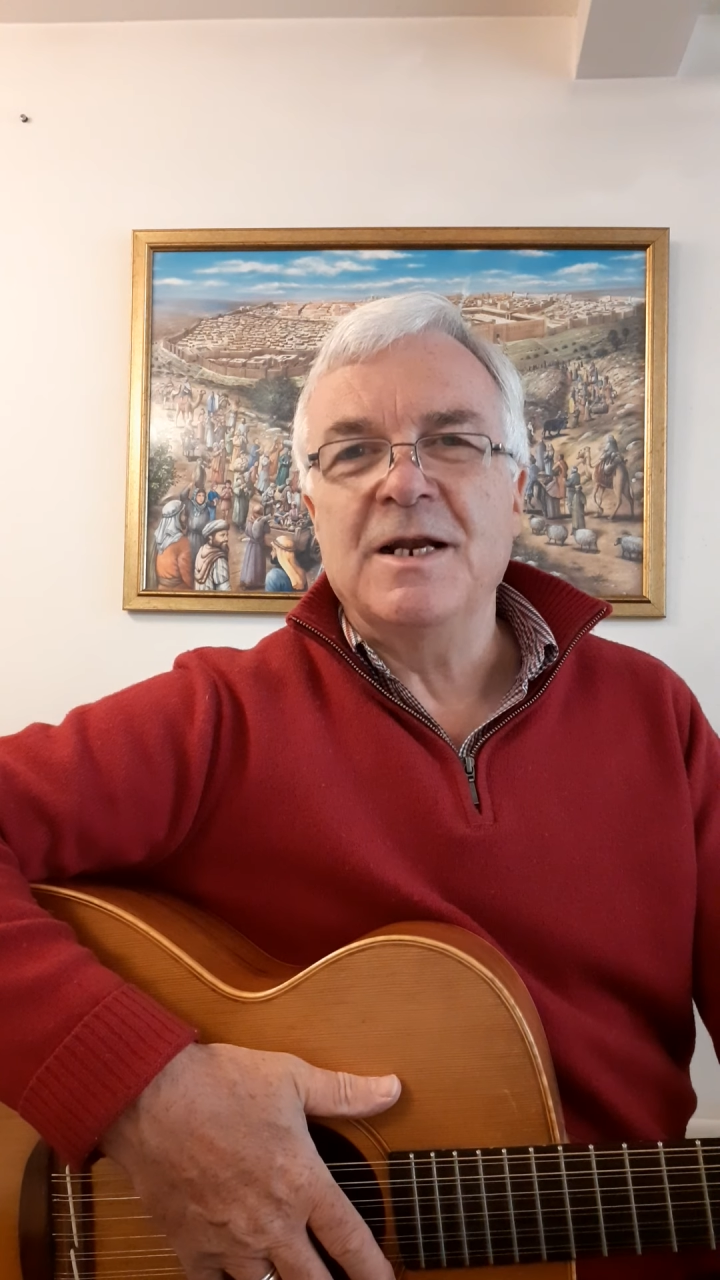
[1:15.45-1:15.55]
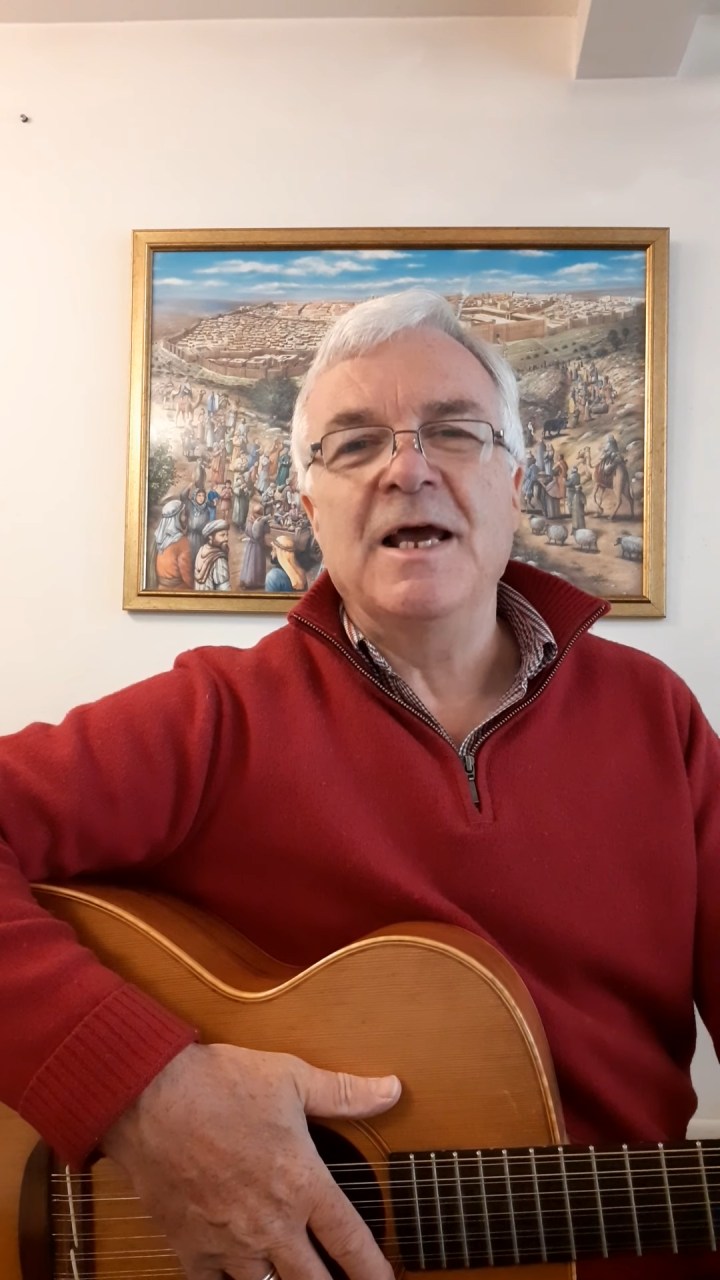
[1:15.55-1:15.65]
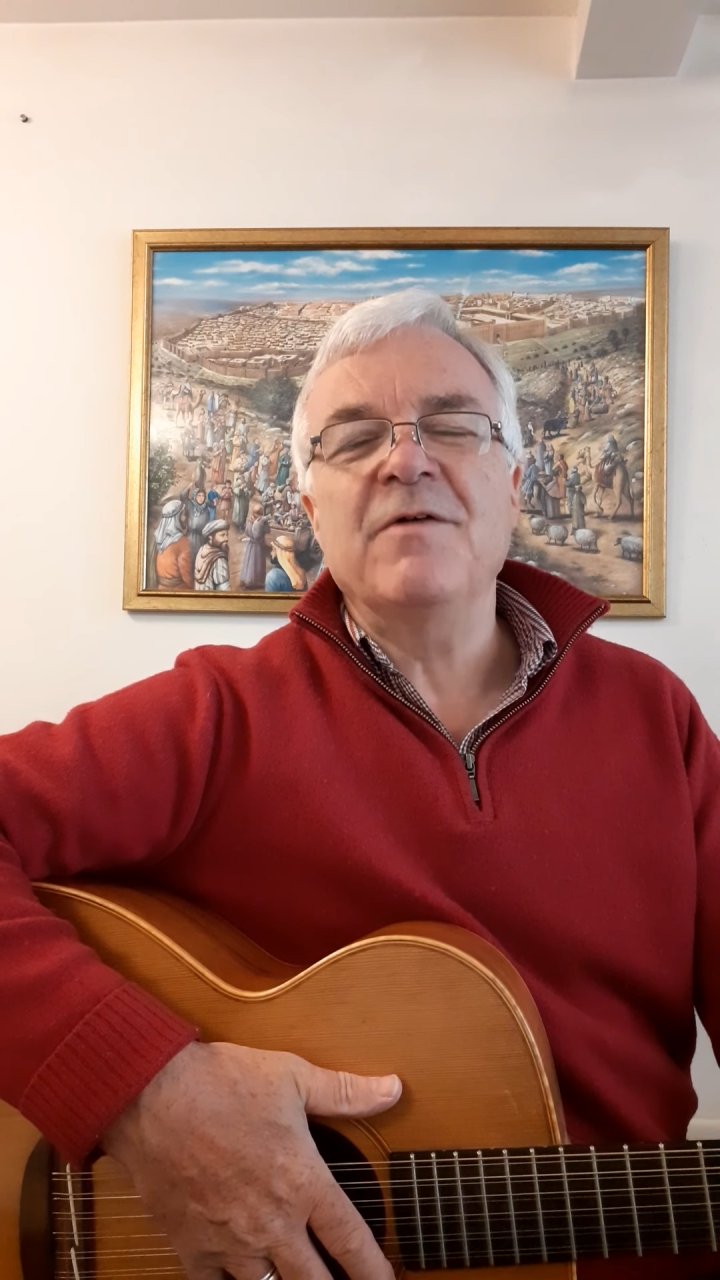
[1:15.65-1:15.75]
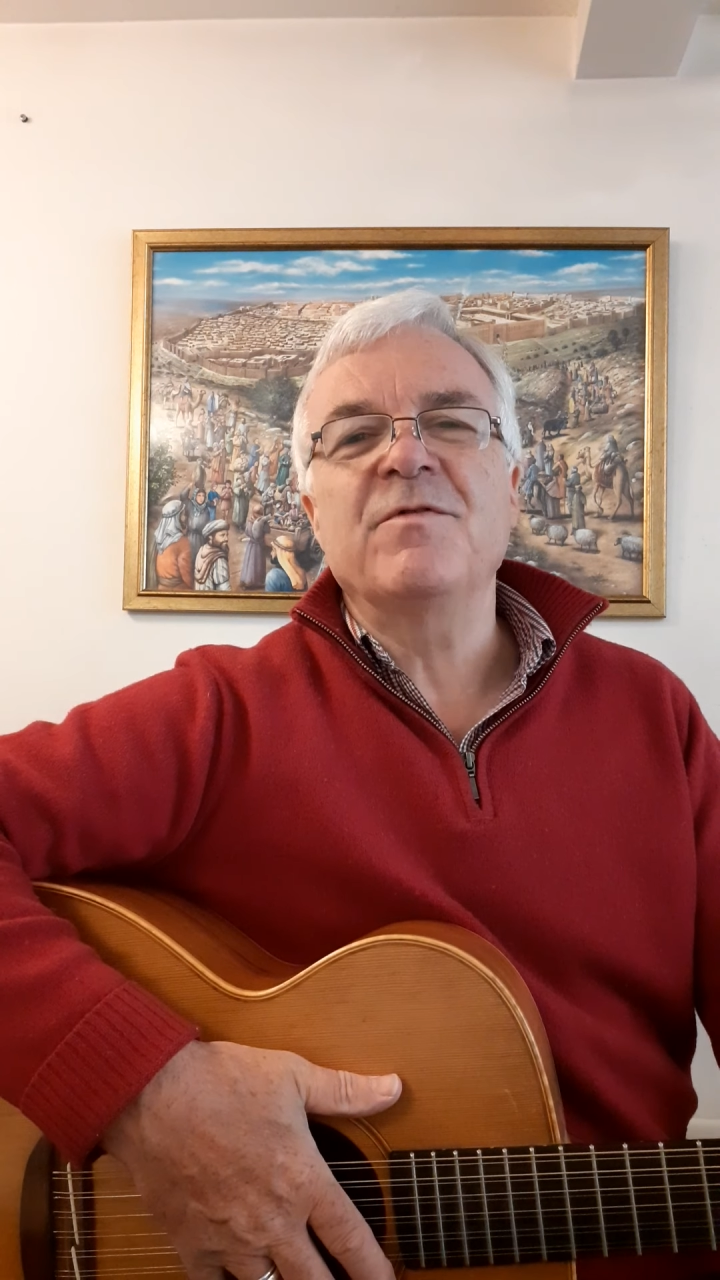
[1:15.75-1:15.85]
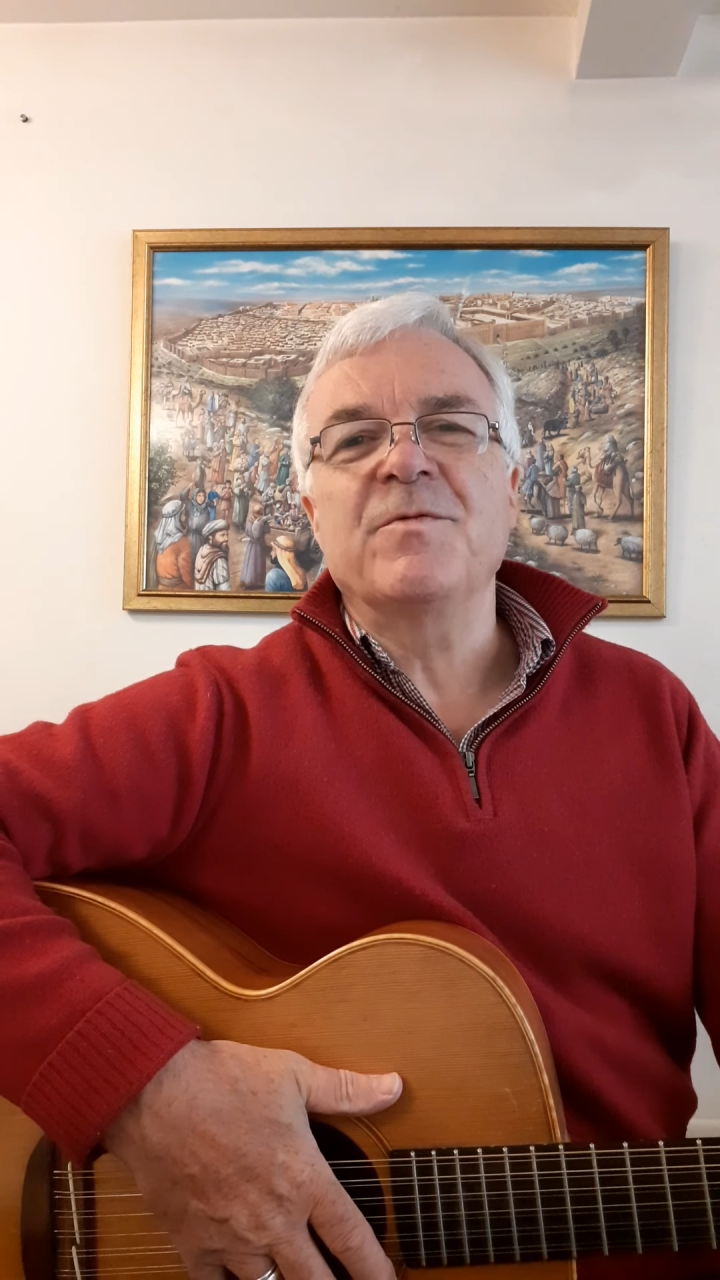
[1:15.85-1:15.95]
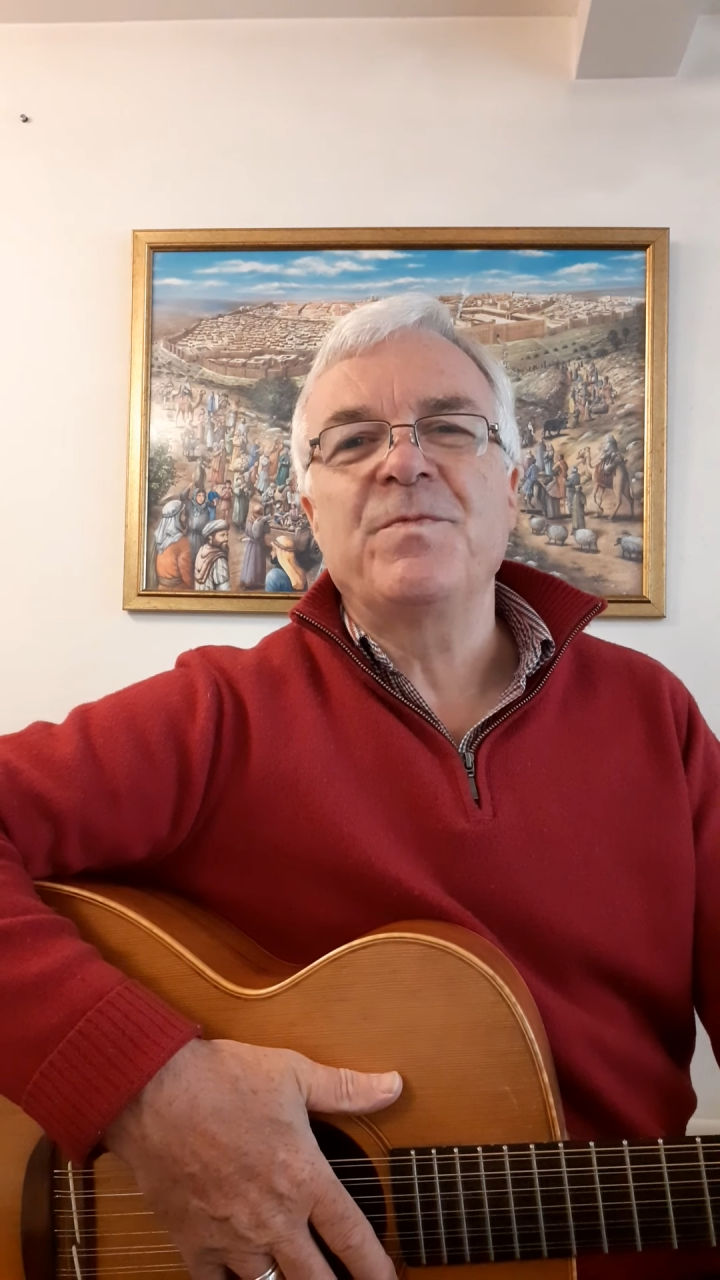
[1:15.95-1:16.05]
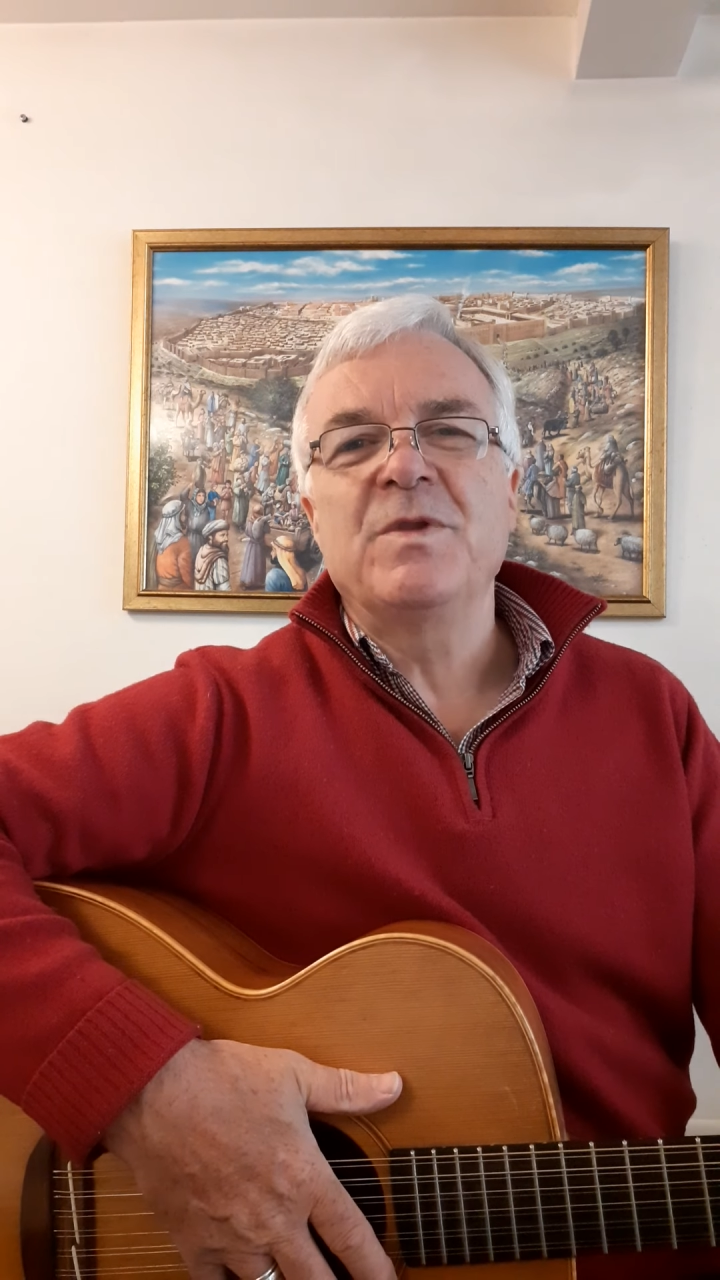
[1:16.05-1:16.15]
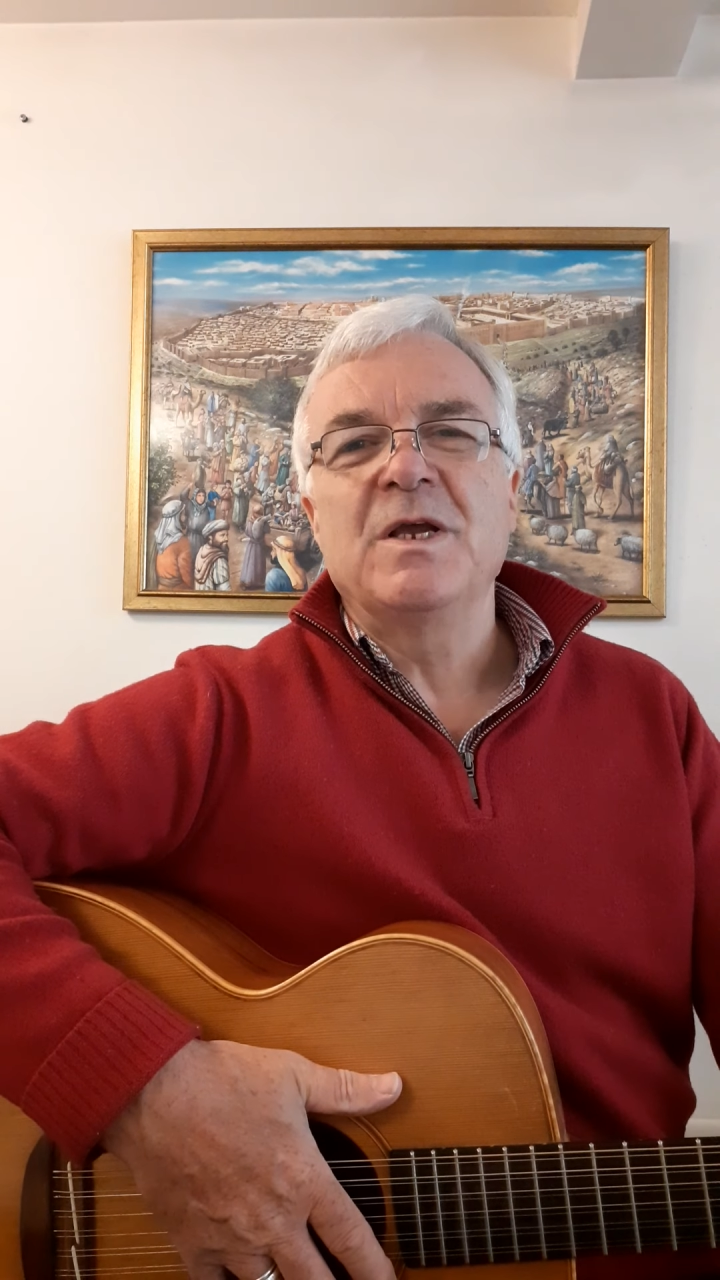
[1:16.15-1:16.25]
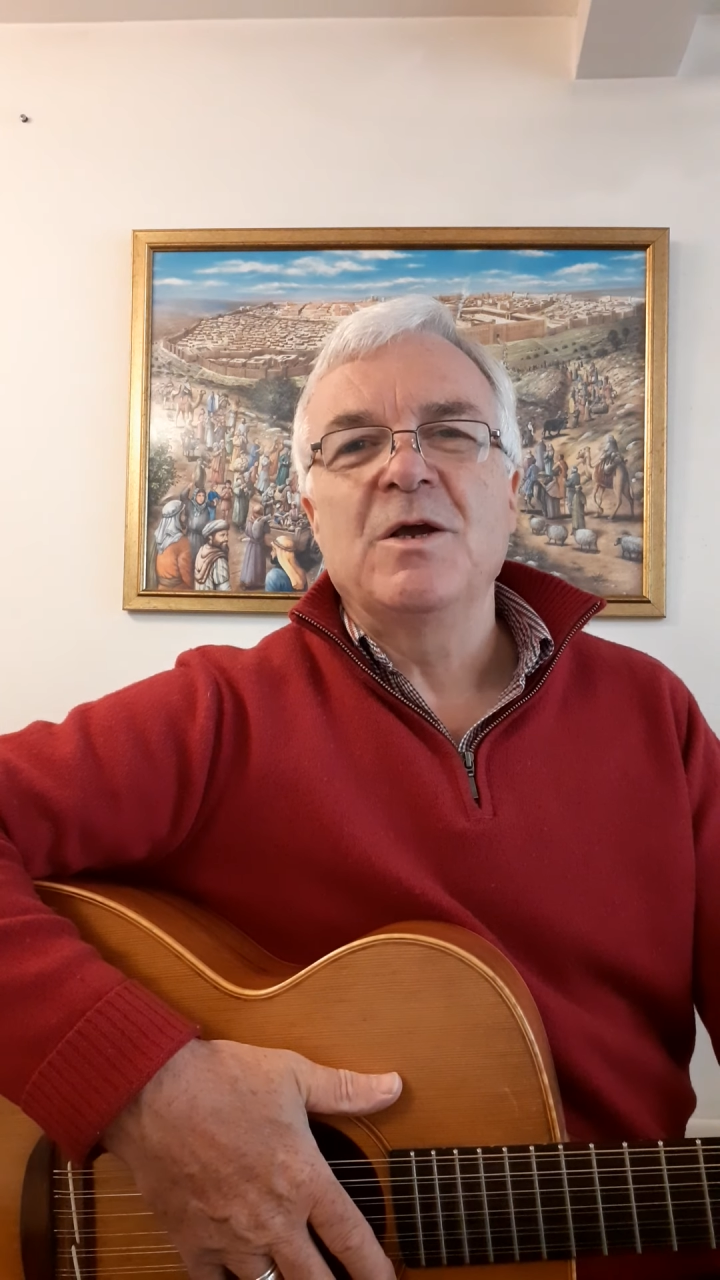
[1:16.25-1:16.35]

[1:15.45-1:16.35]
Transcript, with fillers: heaven